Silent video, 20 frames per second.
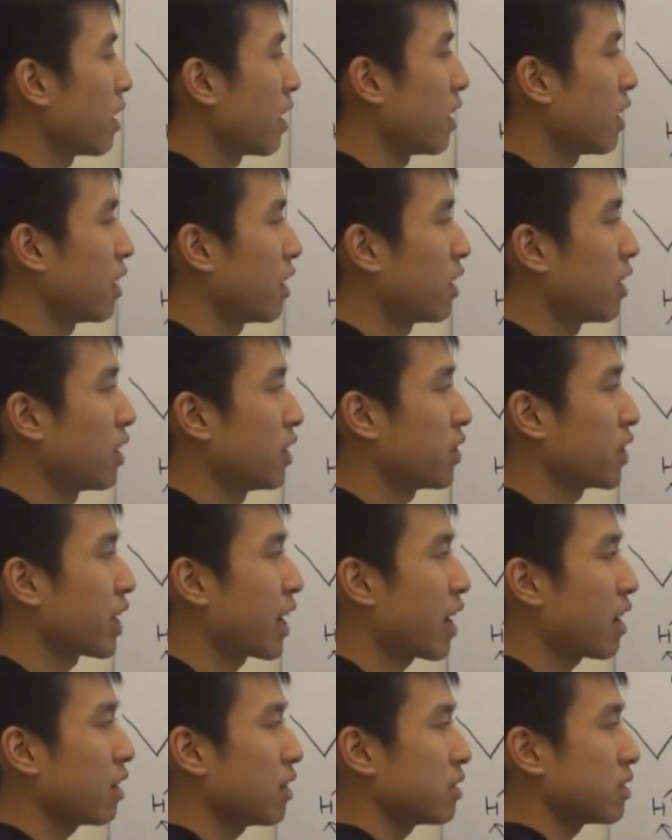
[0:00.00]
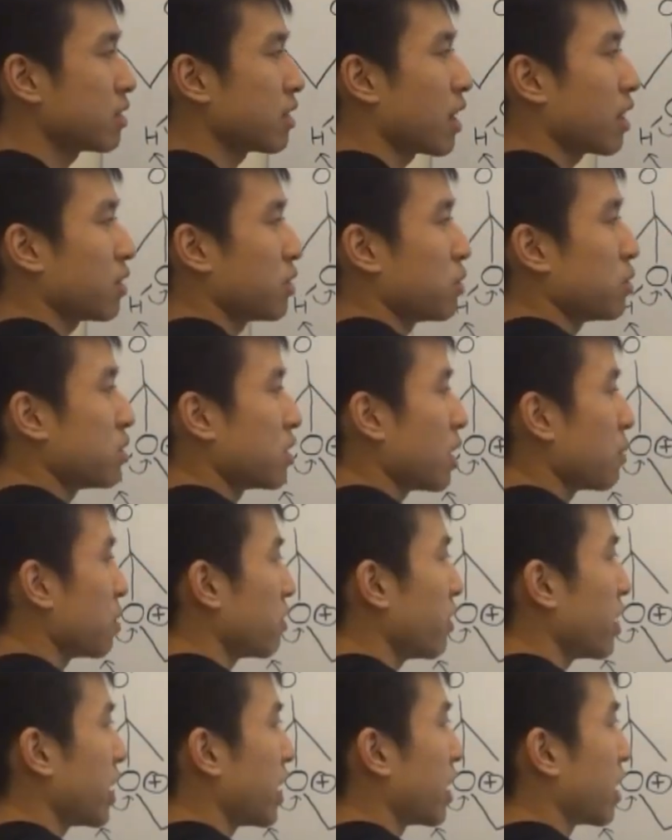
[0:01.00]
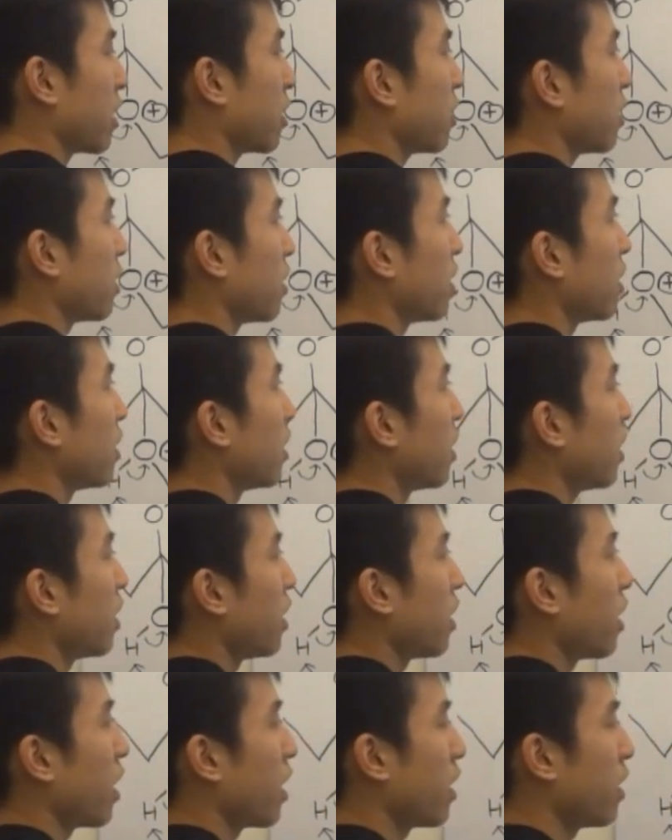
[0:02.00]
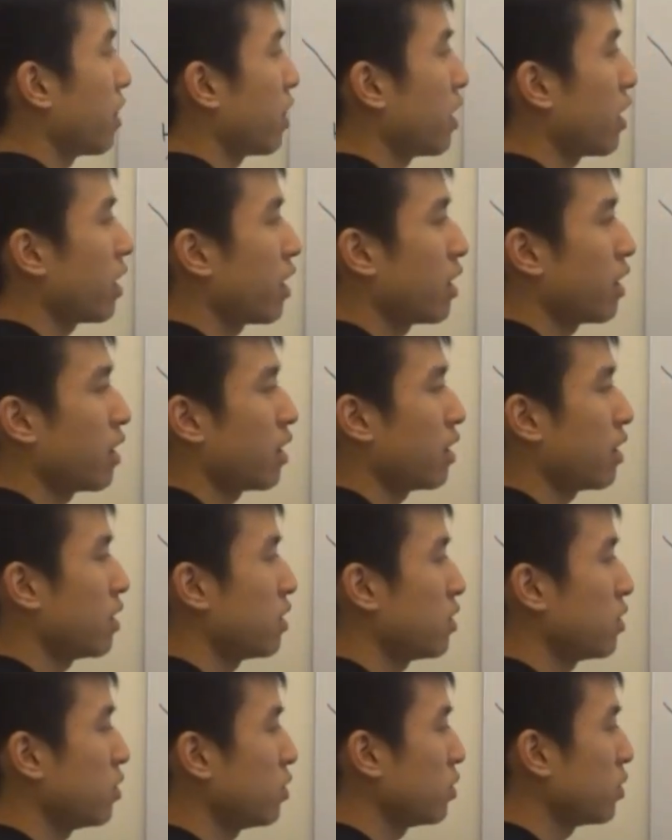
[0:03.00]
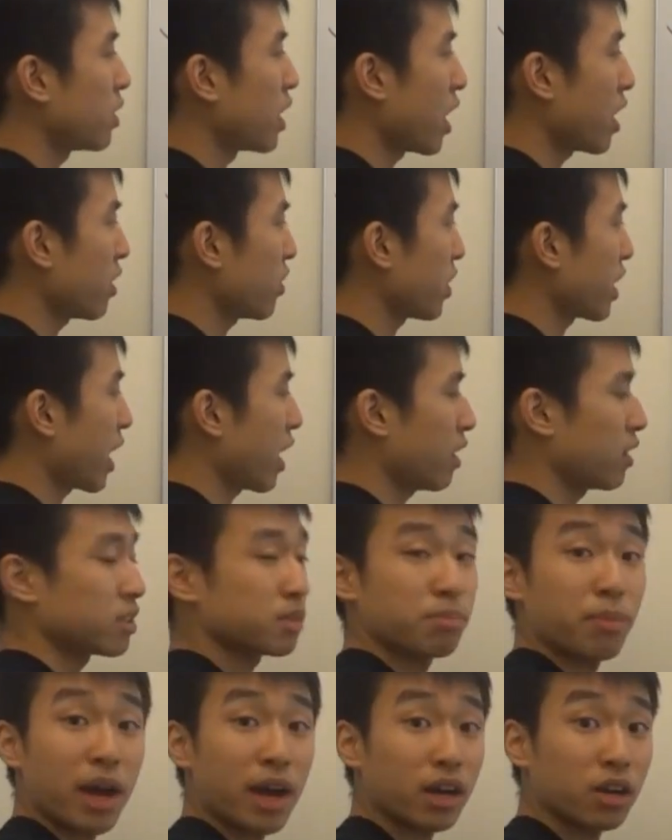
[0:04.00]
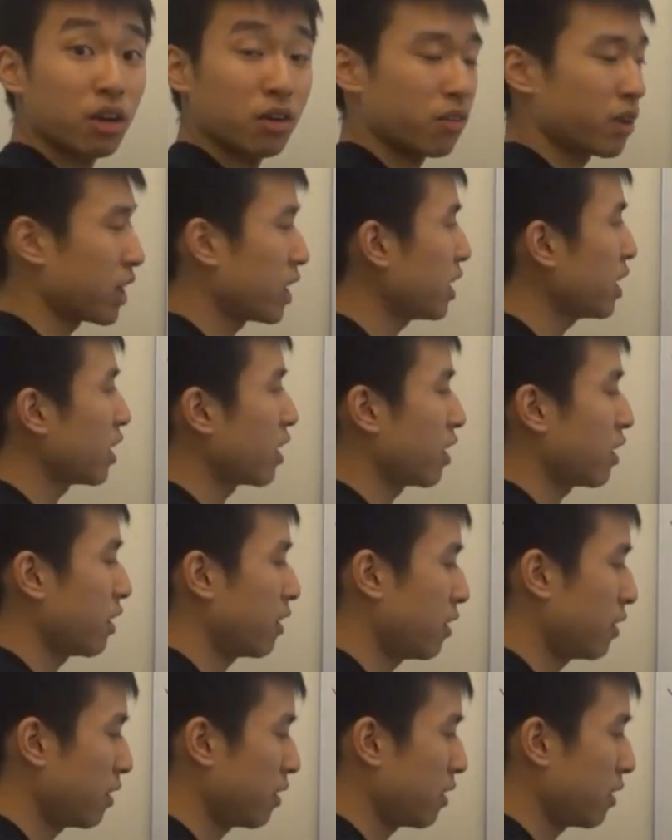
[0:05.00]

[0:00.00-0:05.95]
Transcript: Uh, your catalyst got used up over here, and then you got your catalyst back over here,